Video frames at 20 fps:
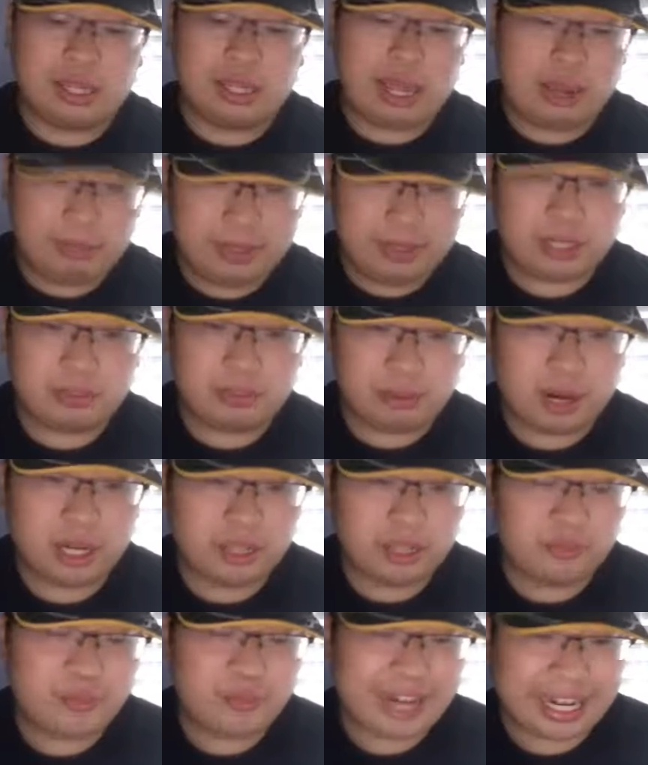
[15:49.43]
I'll be
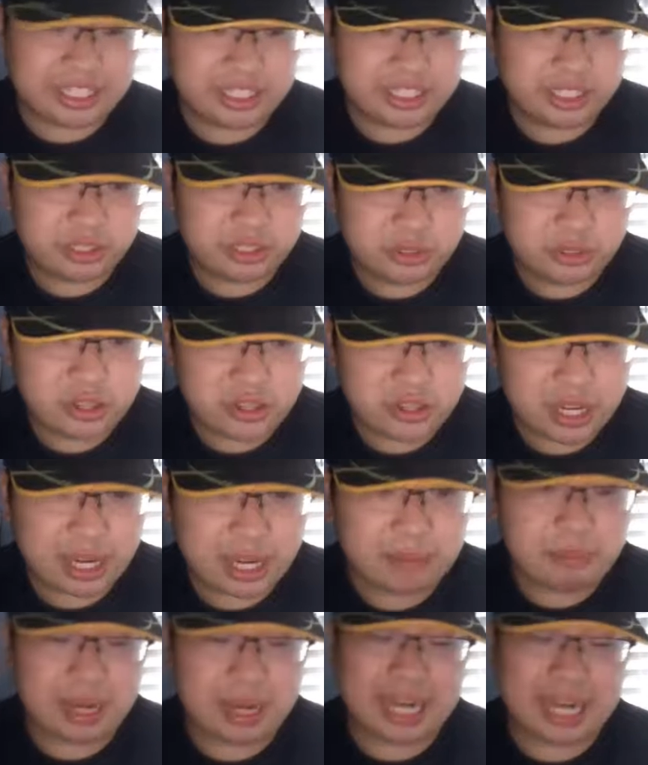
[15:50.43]
surprised if we actually lose this
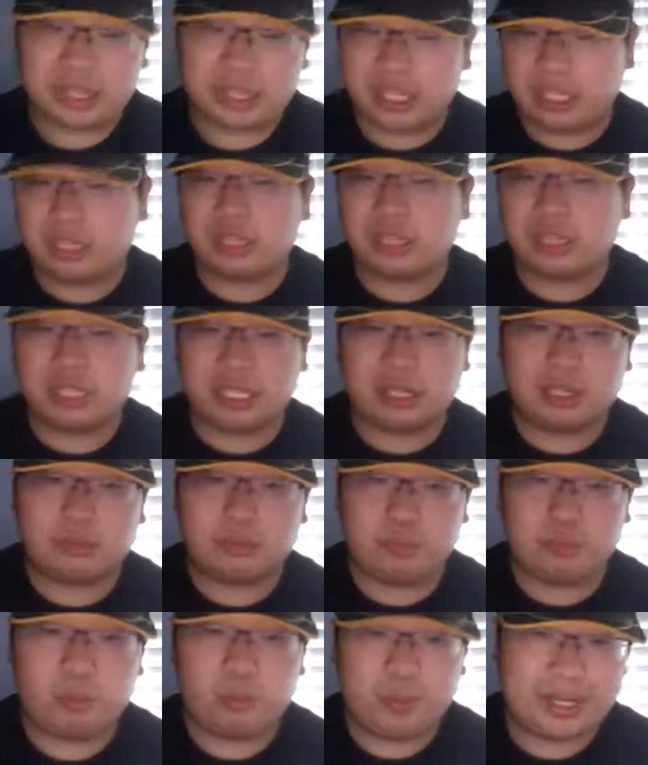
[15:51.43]
game, but I think the
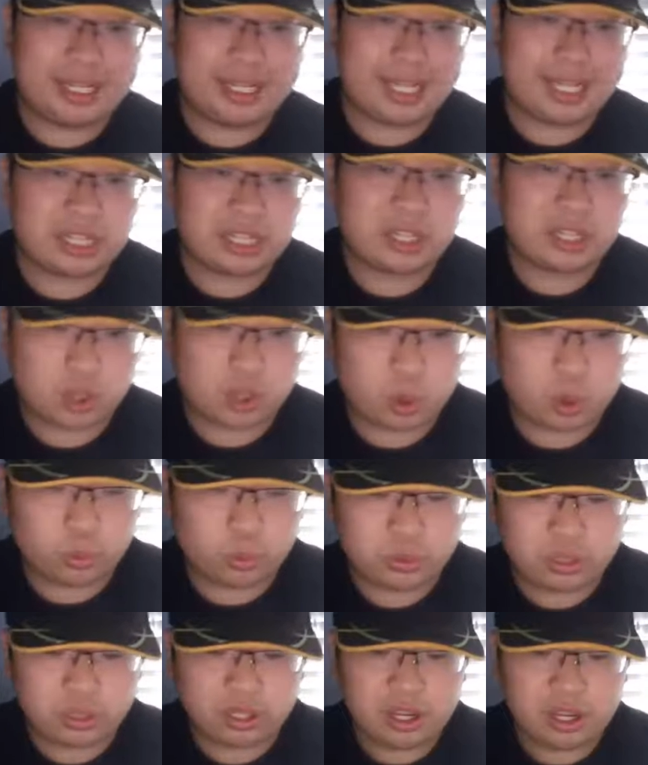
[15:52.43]
Steelers will win against the
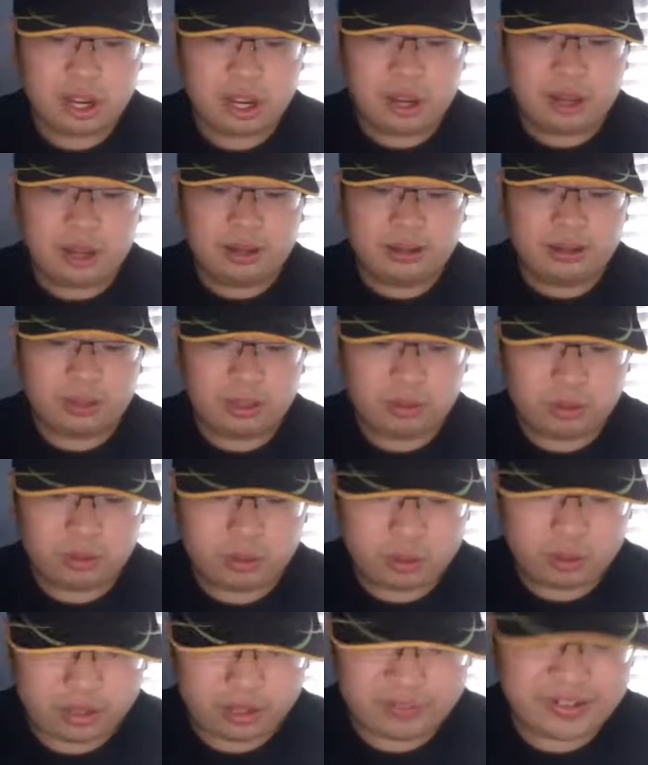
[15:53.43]
Colts,
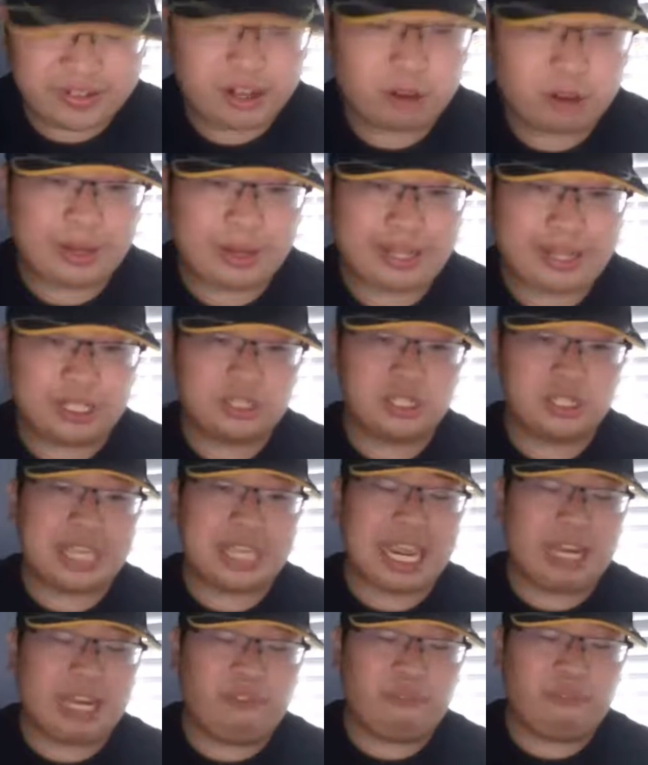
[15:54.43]
giving our record to
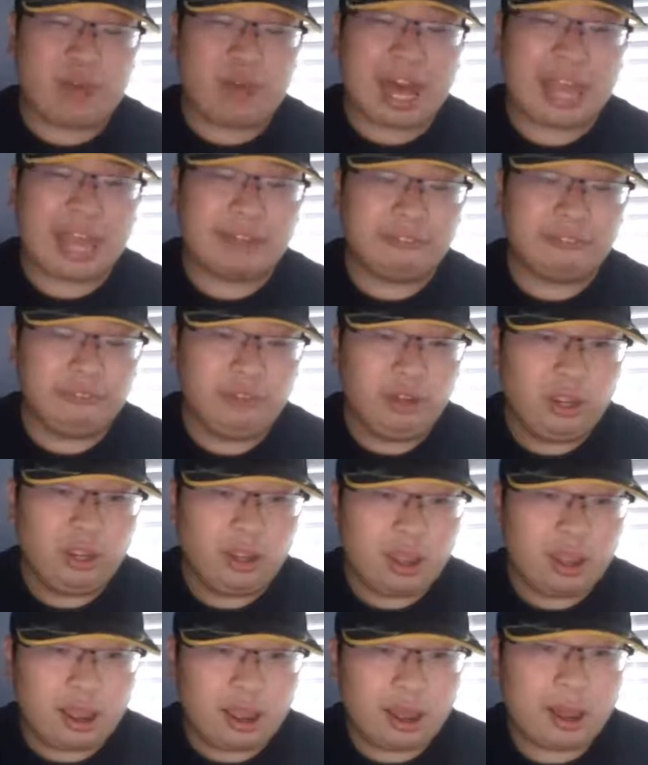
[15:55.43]
10-5.
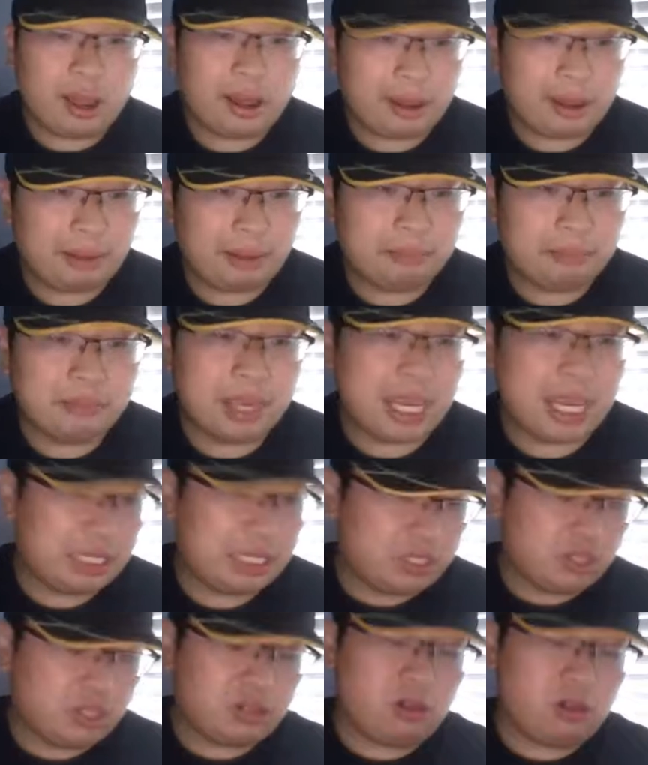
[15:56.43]

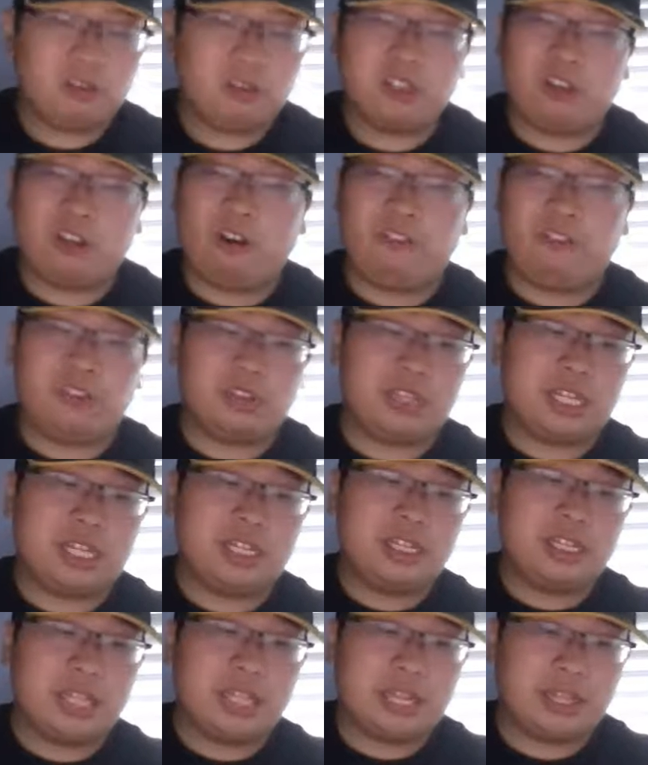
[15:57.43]
And to close off the
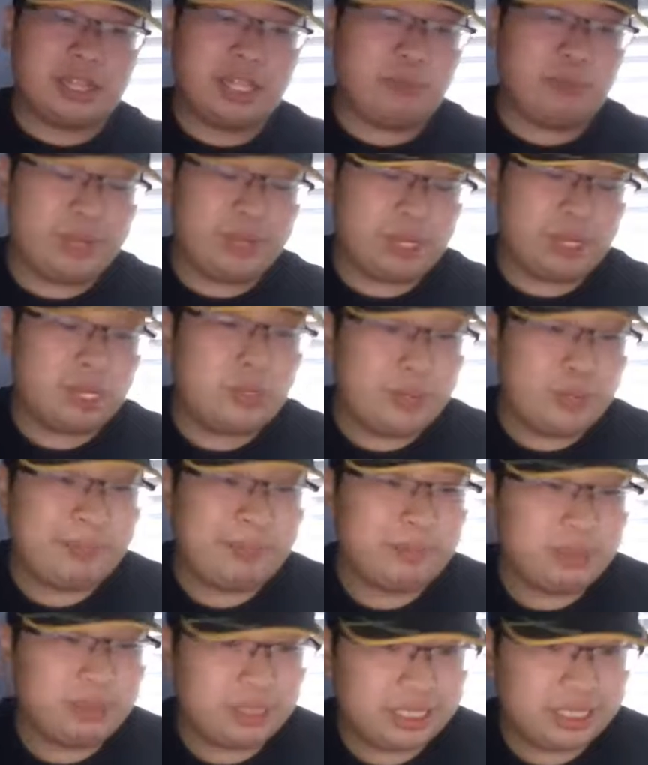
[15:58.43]
season, I think we sweep